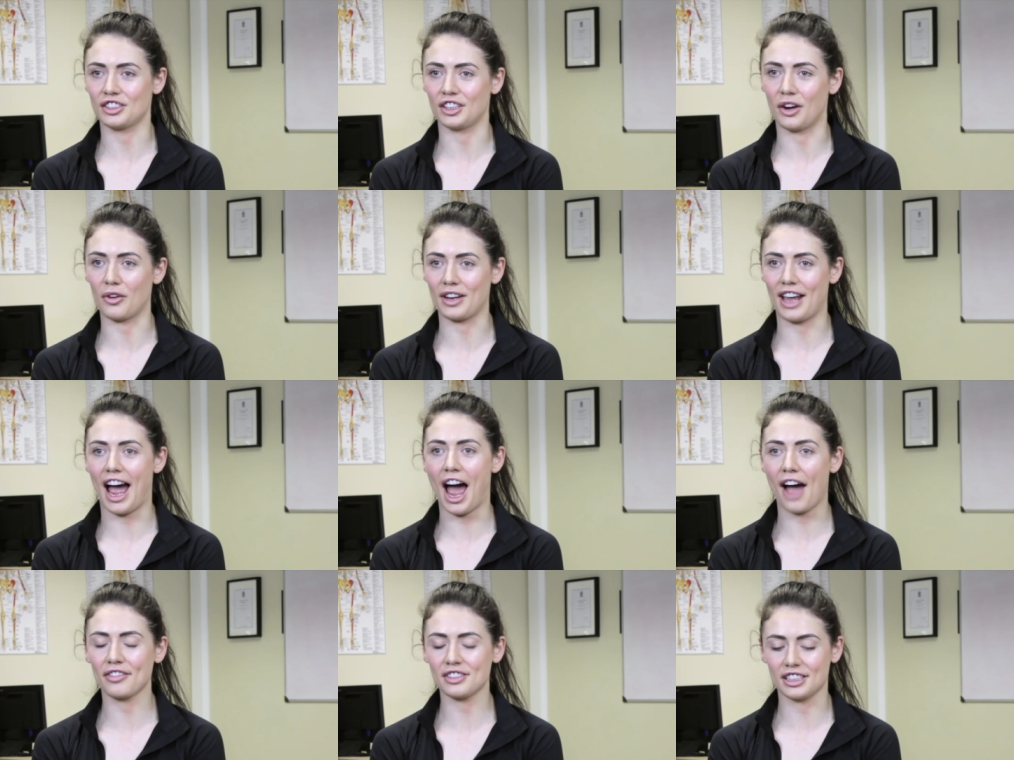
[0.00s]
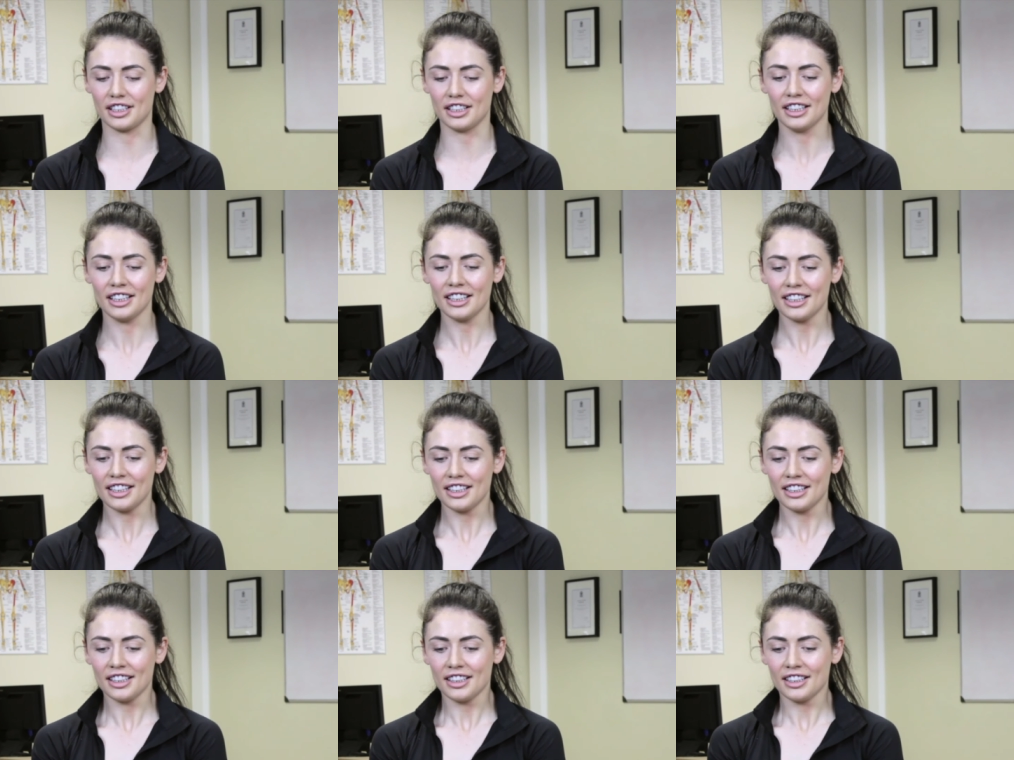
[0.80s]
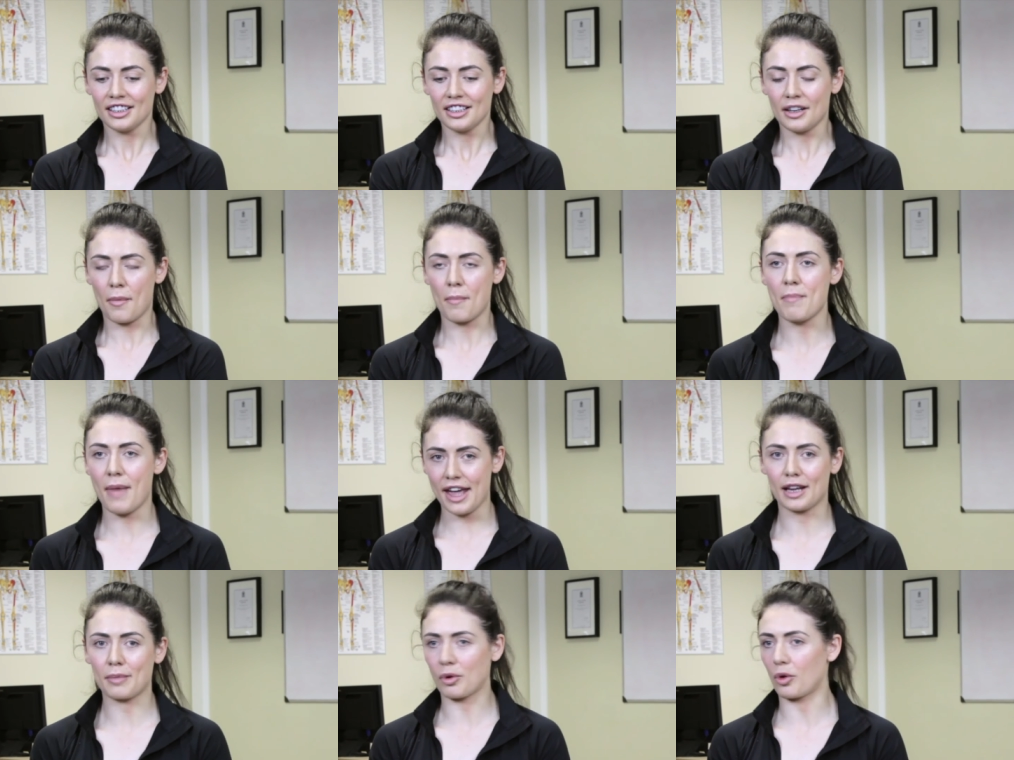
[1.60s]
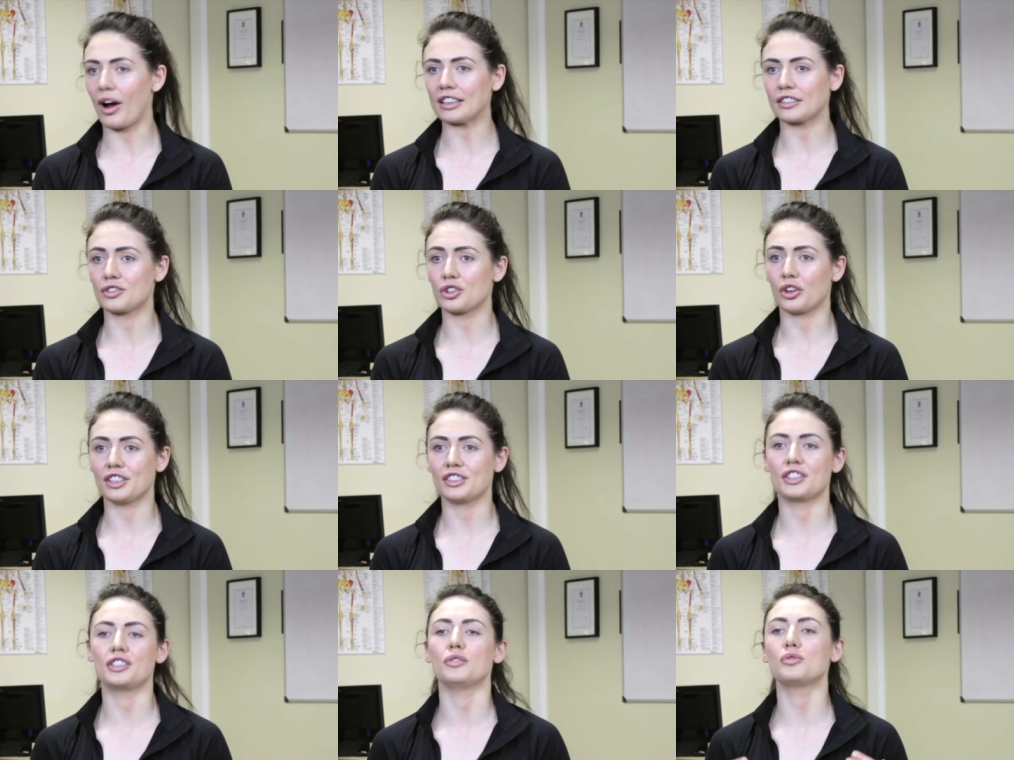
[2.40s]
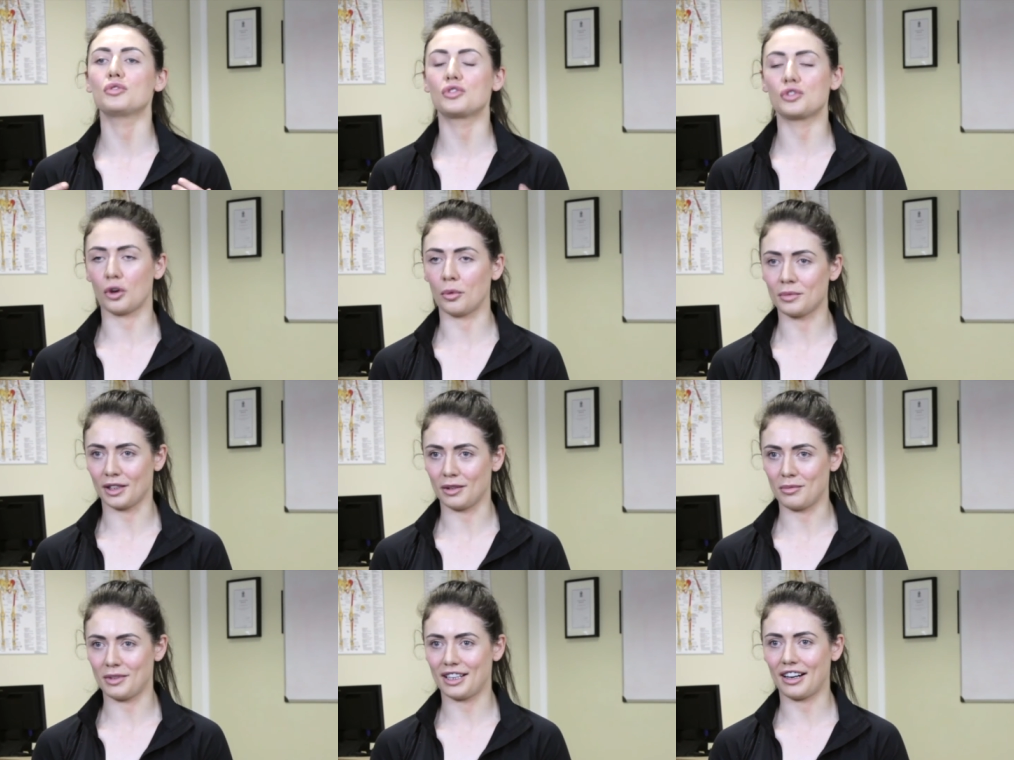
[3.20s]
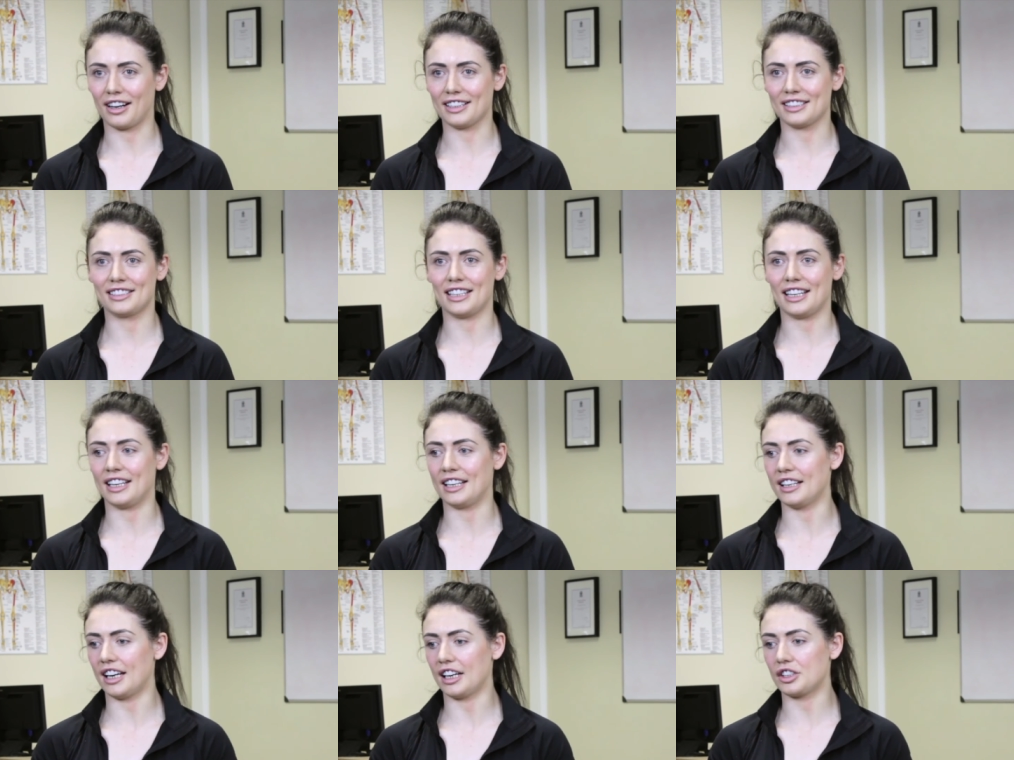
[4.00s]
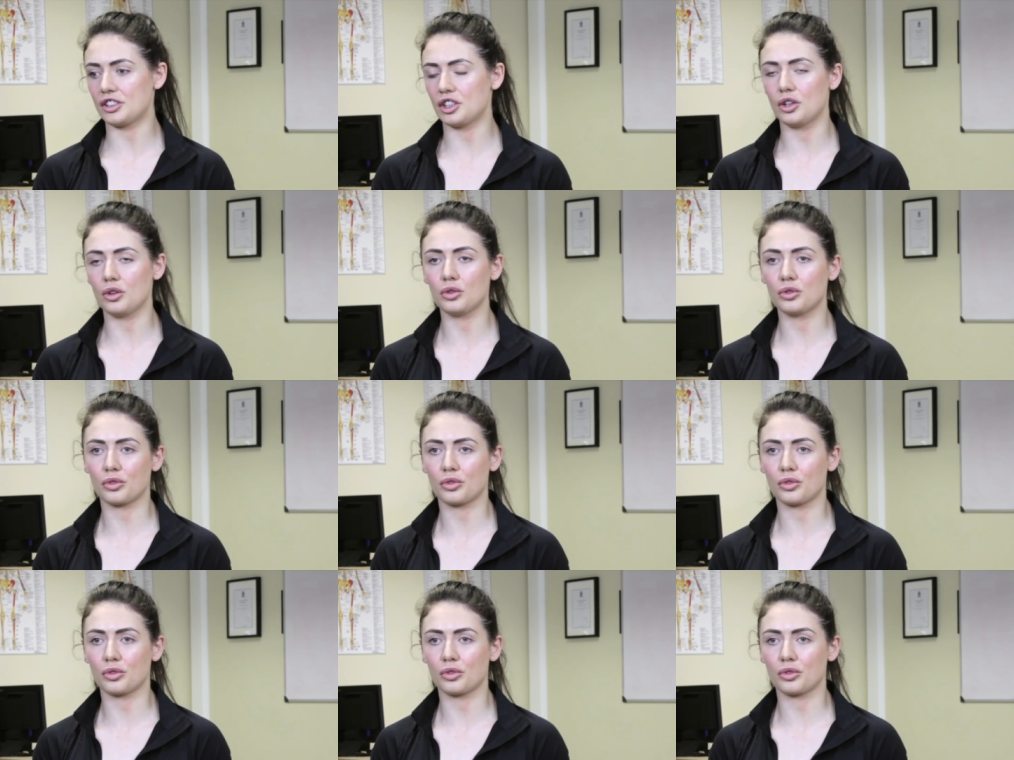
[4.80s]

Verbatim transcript: You know, you have to make a proactive choice to do something because in like two,